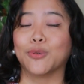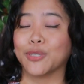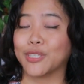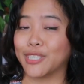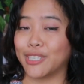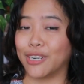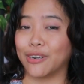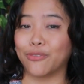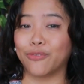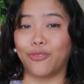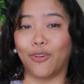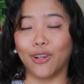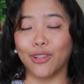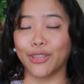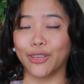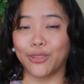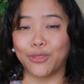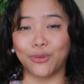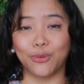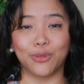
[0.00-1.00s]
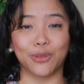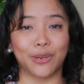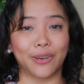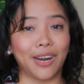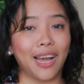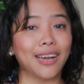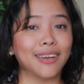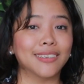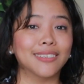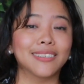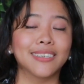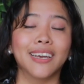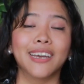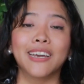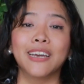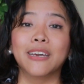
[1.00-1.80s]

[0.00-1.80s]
will start falling through the cracks,